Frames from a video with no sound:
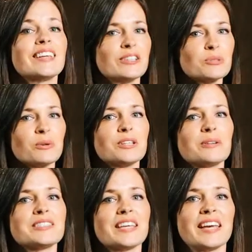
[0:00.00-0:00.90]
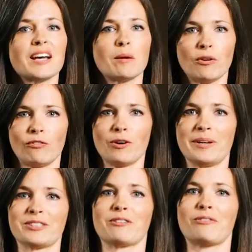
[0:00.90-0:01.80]
Here's where you can take a before
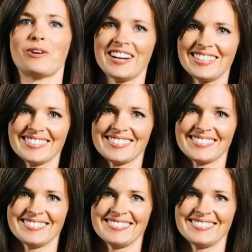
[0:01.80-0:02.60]
picture for us.